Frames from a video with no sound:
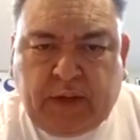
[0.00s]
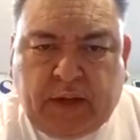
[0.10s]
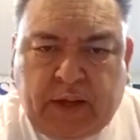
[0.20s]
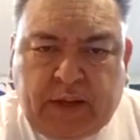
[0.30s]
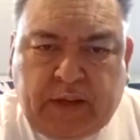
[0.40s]

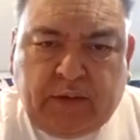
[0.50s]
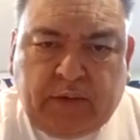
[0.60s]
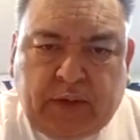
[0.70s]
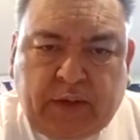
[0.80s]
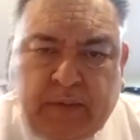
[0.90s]

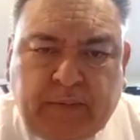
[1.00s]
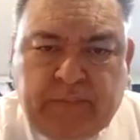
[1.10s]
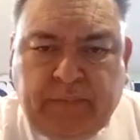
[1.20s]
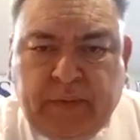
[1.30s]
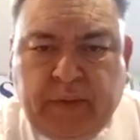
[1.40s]
Hallelujah.
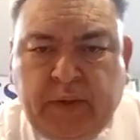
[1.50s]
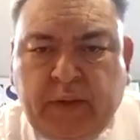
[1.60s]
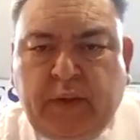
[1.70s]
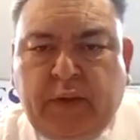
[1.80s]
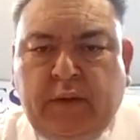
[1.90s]

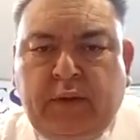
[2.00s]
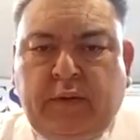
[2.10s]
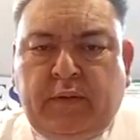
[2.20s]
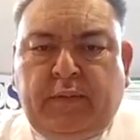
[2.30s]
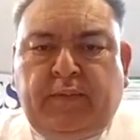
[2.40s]
Hallelujah.
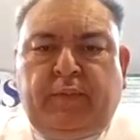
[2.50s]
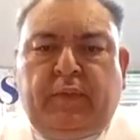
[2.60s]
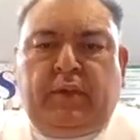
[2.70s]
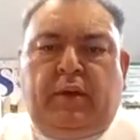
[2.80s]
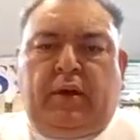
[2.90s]

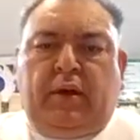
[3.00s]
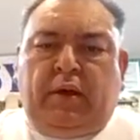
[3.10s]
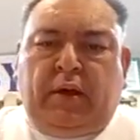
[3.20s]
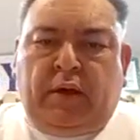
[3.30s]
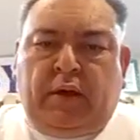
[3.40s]

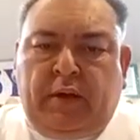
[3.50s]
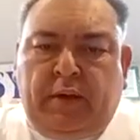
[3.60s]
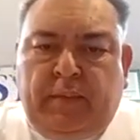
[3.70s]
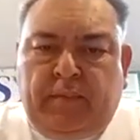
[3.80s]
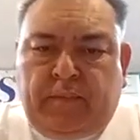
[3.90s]

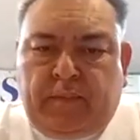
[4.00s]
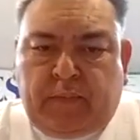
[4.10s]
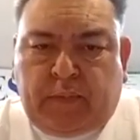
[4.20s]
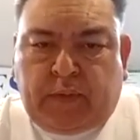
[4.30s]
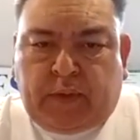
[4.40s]
Uh,
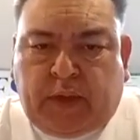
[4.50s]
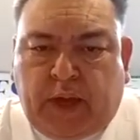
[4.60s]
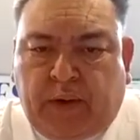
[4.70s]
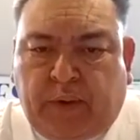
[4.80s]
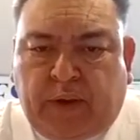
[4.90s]

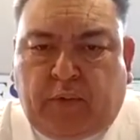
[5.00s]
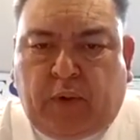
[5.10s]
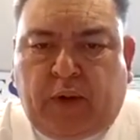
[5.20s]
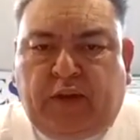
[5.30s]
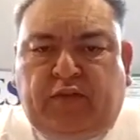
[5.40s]
Karen,
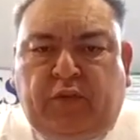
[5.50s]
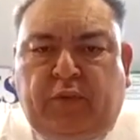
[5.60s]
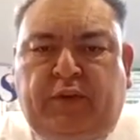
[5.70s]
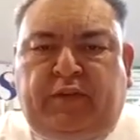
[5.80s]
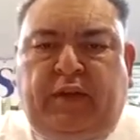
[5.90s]
what did you
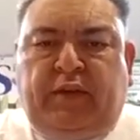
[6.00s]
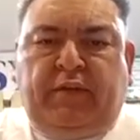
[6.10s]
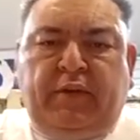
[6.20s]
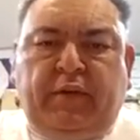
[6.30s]
receive?